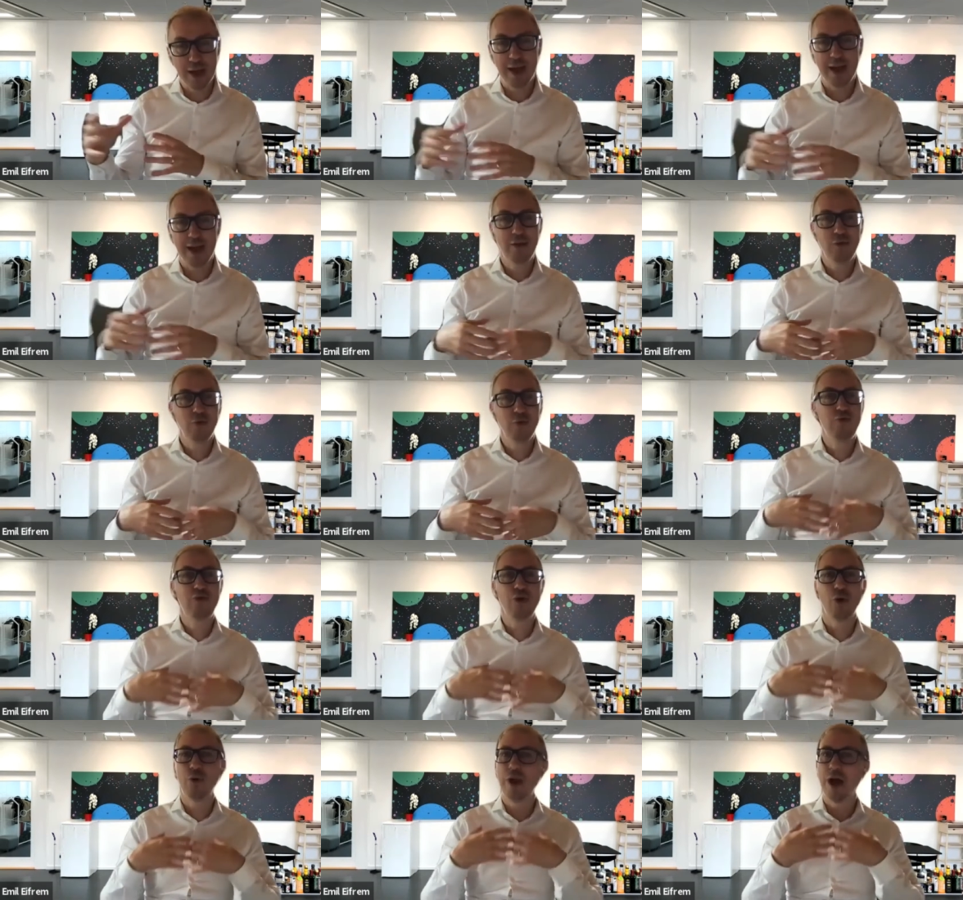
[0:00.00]
And you
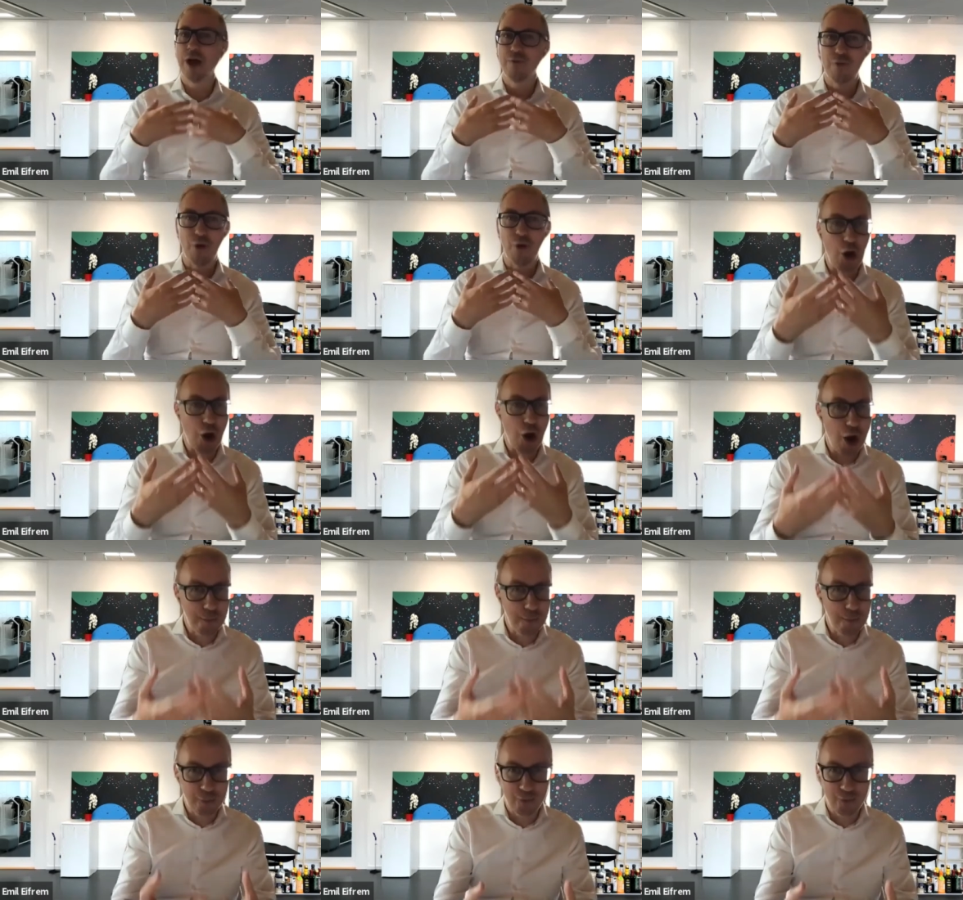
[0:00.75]
don't have to
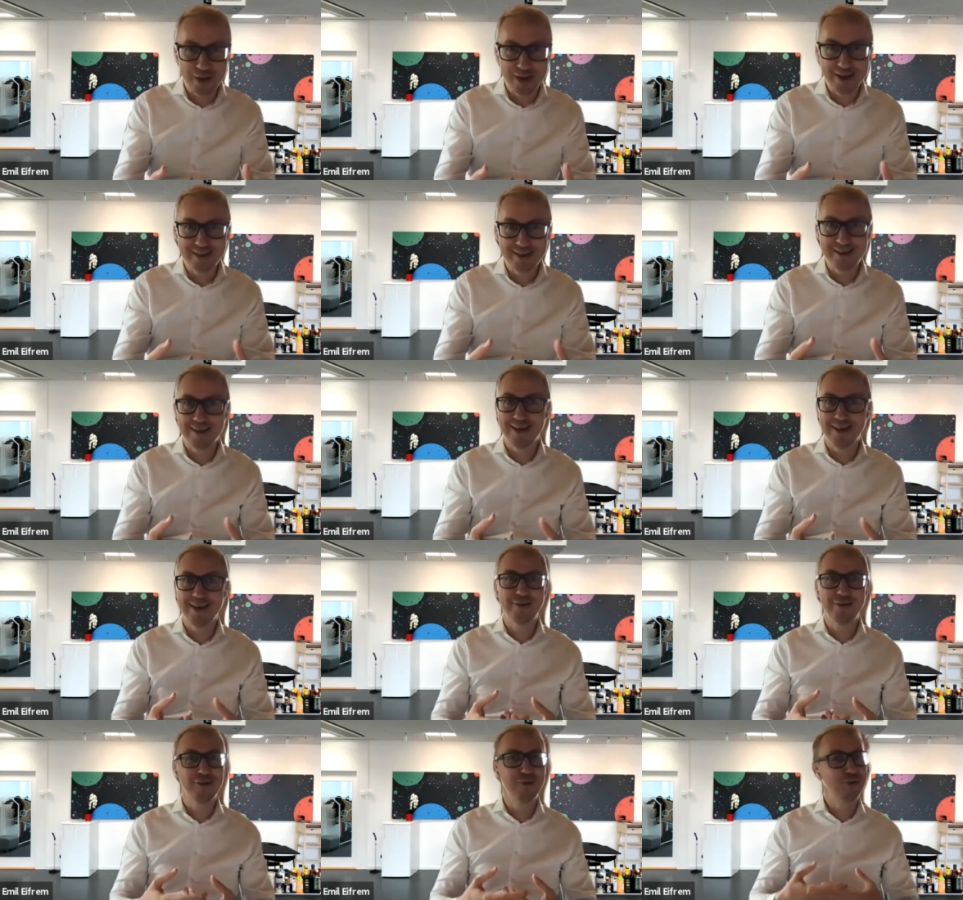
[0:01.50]
operate
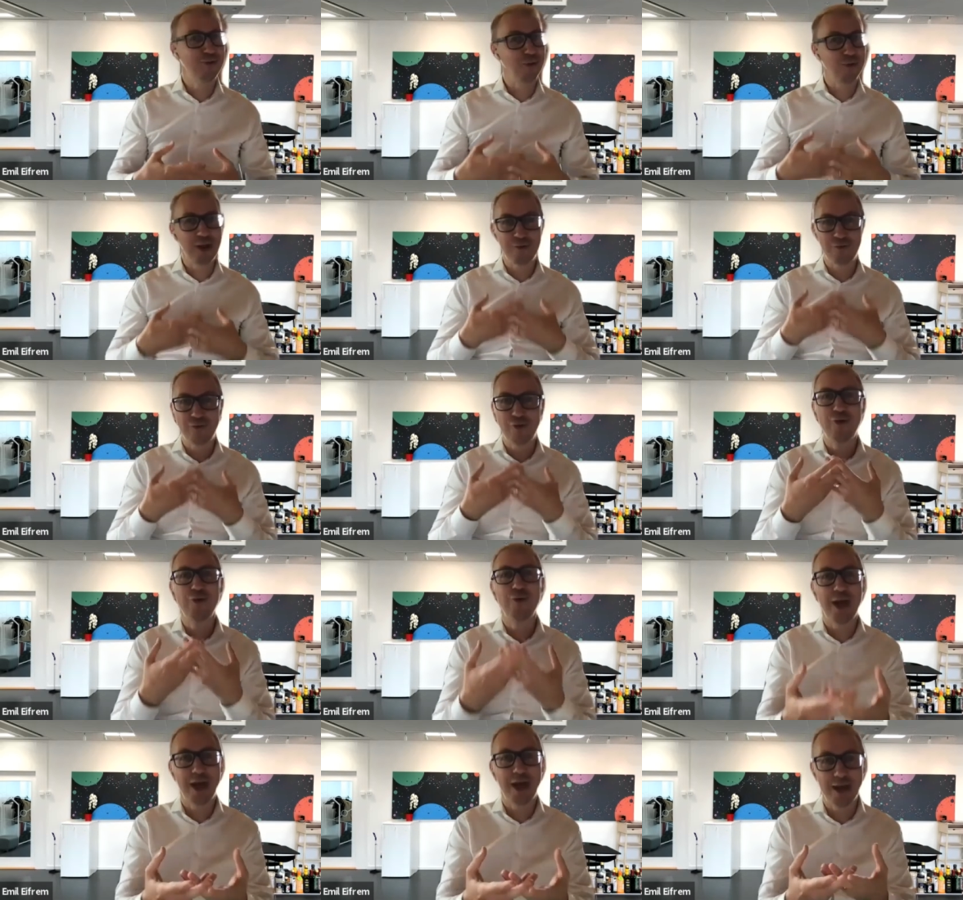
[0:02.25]
it, you don't have to
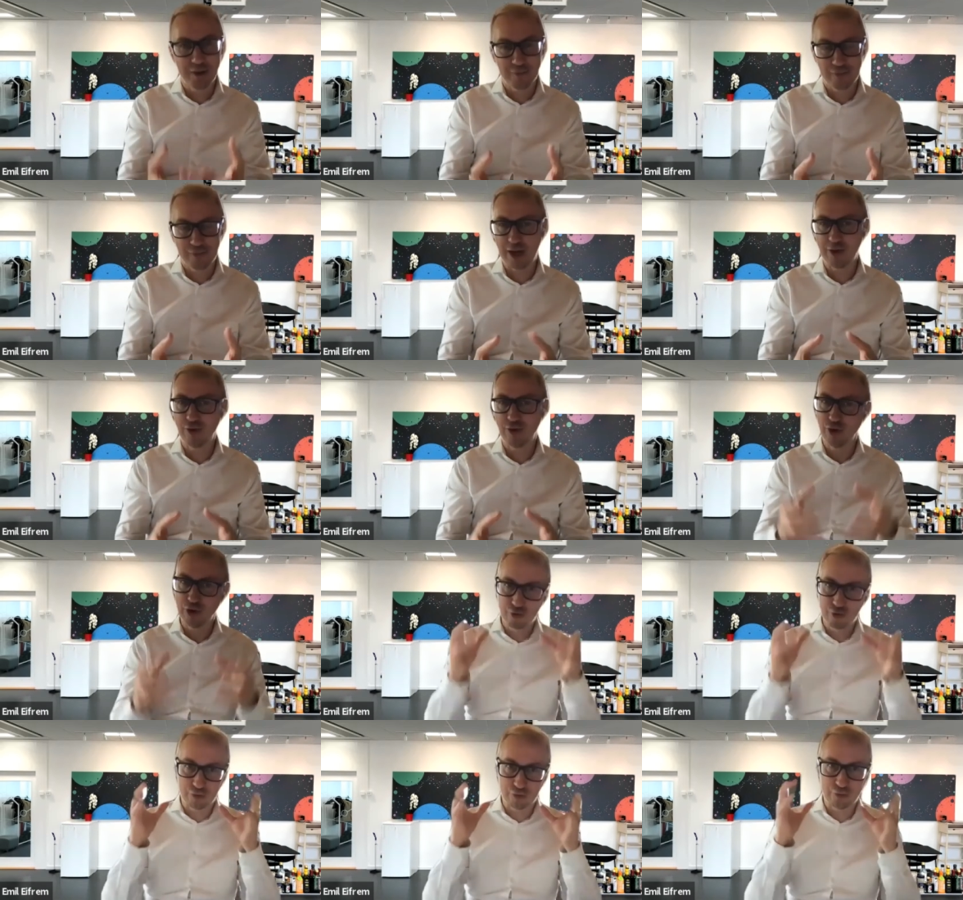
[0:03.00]
do any of that, you
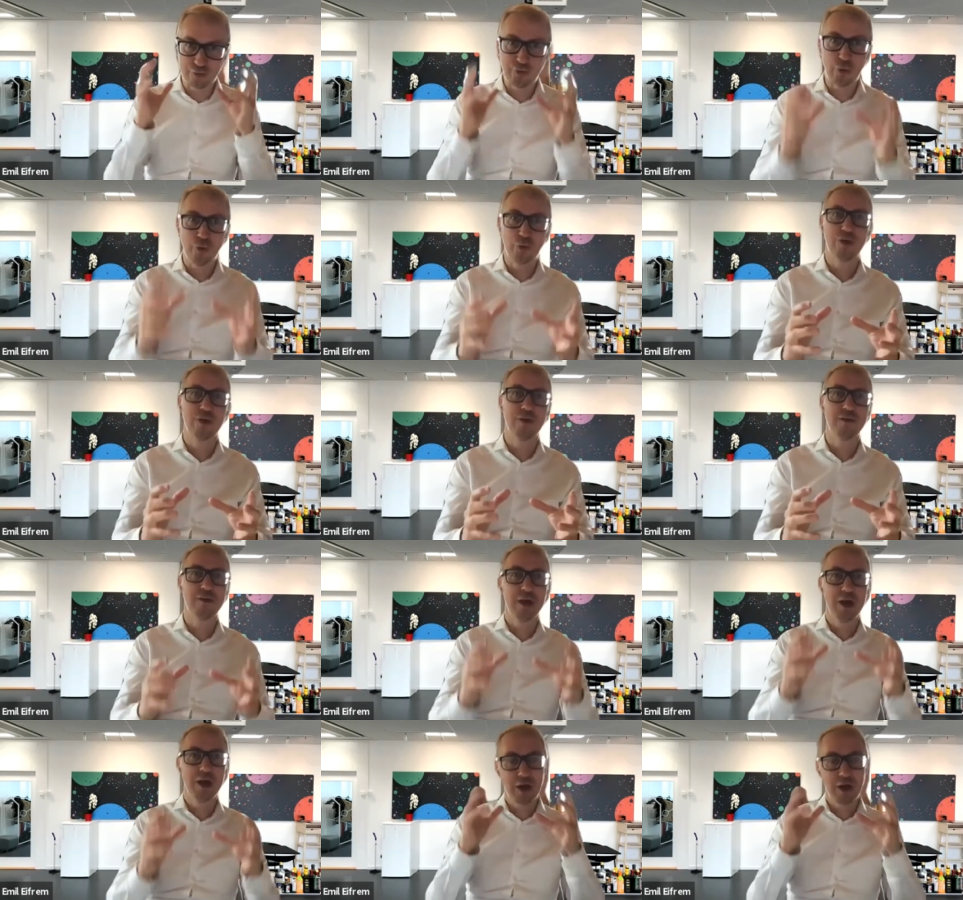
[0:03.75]
can just
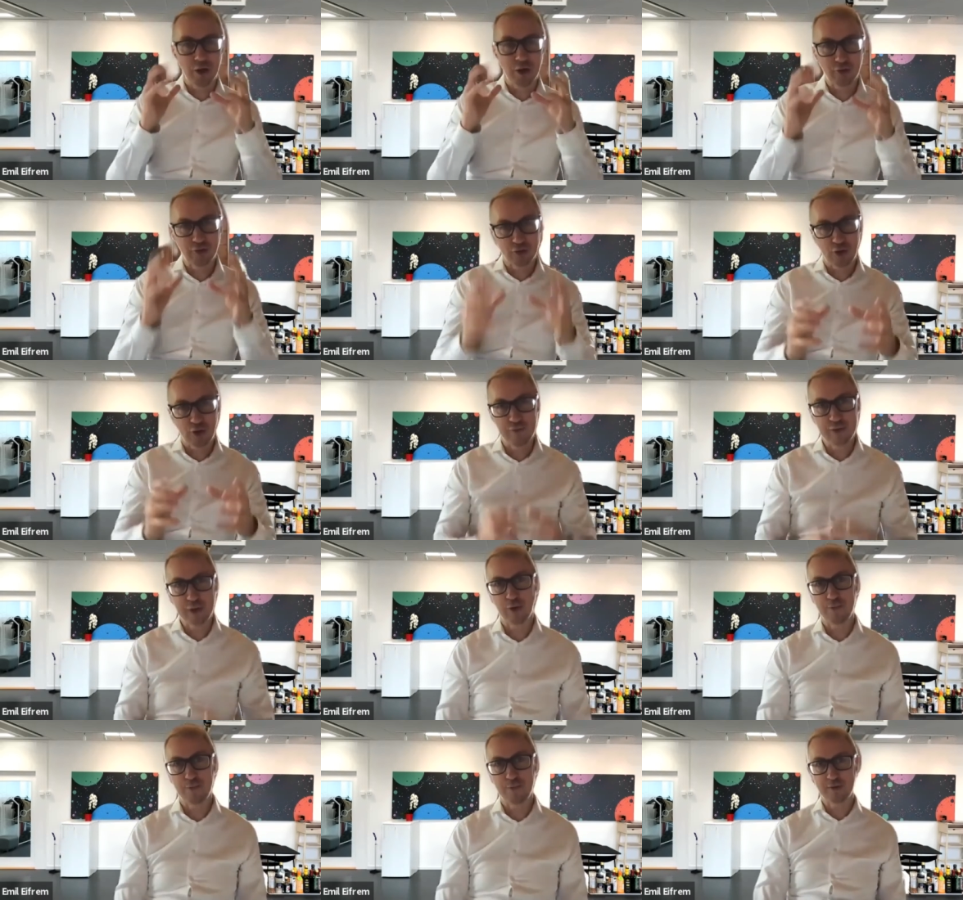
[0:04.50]
focus on
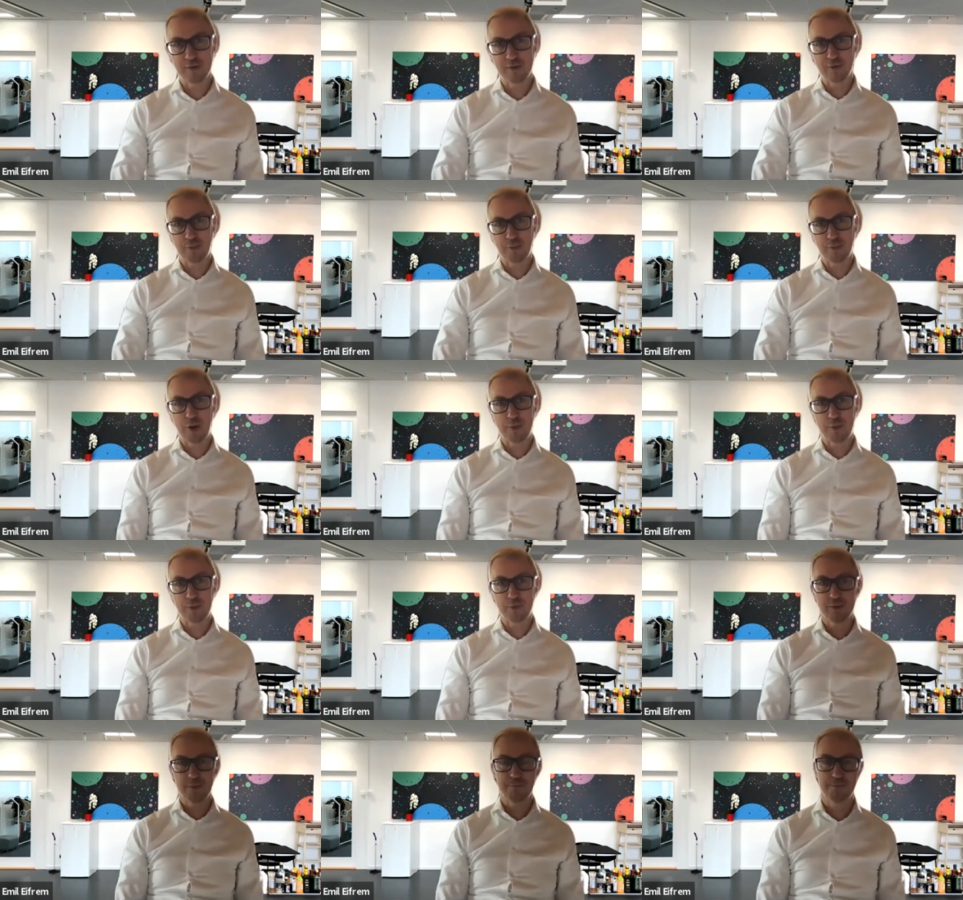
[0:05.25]
solving your business
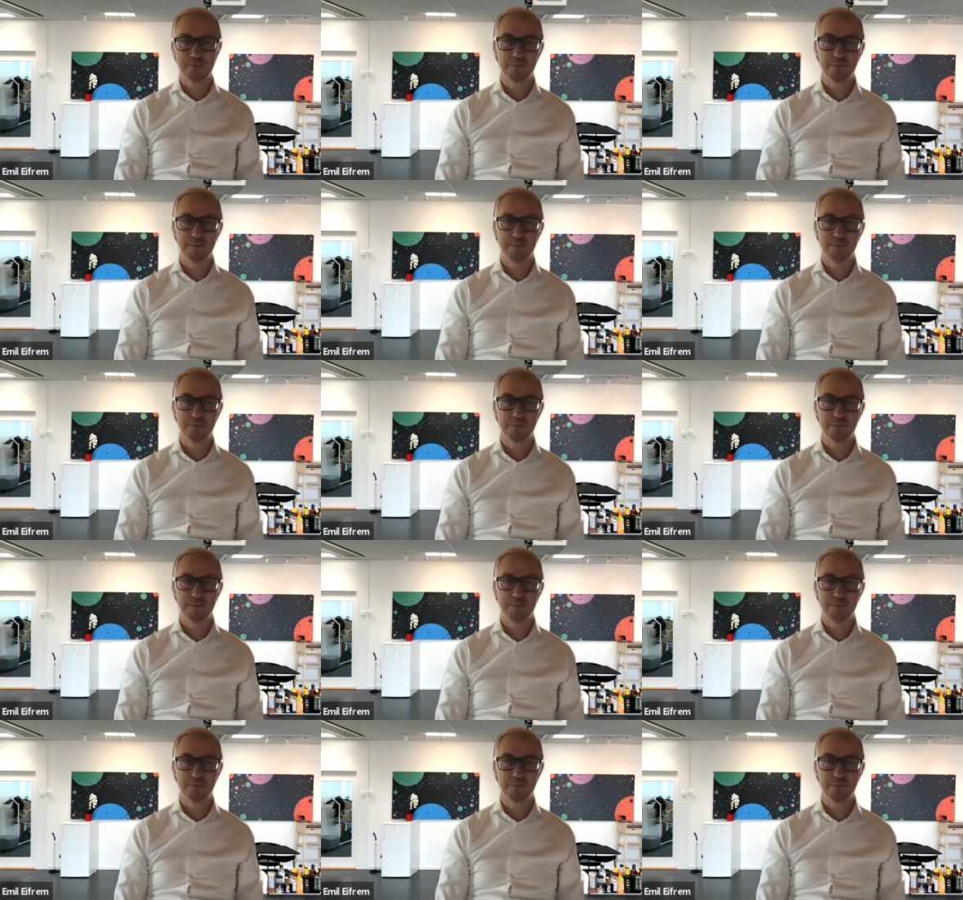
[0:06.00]
problems.